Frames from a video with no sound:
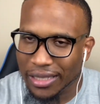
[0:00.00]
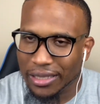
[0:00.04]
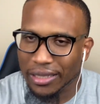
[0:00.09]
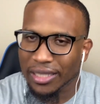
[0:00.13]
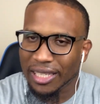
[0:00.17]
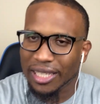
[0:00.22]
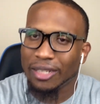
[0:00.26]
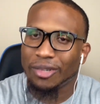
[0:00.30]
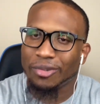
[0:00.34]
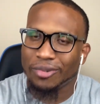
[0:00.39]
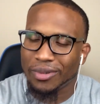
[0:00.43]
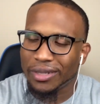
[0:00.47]

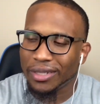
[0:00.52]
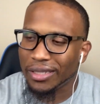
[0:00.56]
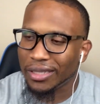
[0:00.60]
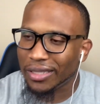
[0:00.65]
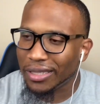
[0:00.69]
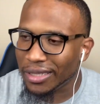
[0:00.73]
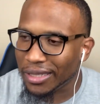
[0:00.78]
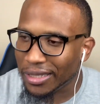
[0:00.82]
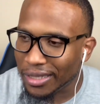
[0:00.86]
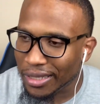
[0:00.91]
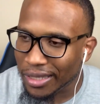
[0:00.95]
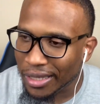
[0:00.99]

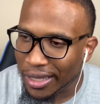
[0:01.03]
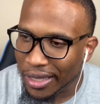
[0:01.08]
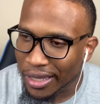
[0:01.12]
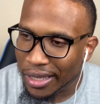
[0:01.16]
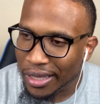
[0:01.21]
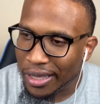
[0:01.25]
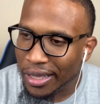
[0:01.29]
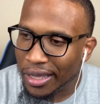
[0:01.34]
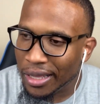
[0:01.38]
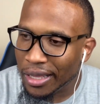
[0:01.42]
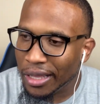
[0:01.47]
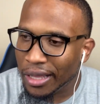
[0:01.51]
sequence,
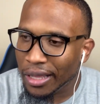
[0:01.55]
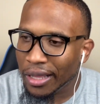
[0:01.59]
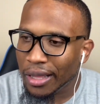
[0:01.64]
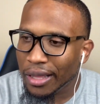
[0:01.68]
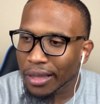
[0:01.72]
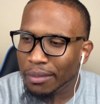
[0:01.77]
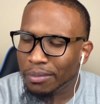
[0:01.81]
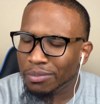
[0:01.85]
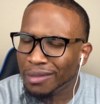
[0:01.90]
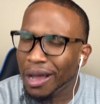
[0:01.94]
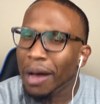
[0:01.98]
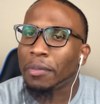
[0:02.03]

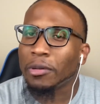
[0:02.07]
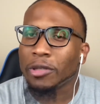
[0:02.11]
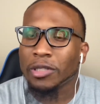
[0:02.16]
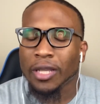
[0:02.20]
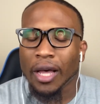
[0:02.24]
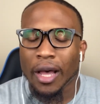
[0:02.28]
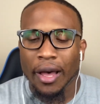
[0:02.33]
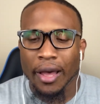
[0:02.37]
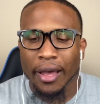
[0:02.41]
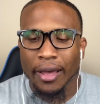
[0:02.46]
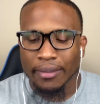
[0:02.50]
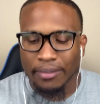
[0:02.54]
a couple
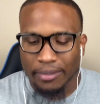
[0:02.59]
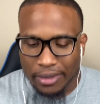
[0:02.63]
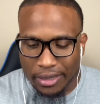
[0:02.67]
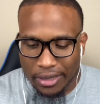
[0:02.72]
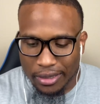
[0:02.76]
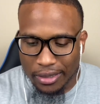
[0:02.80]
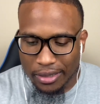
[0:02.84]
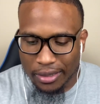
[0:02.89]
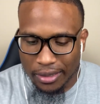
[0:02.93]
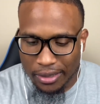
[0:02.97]
times.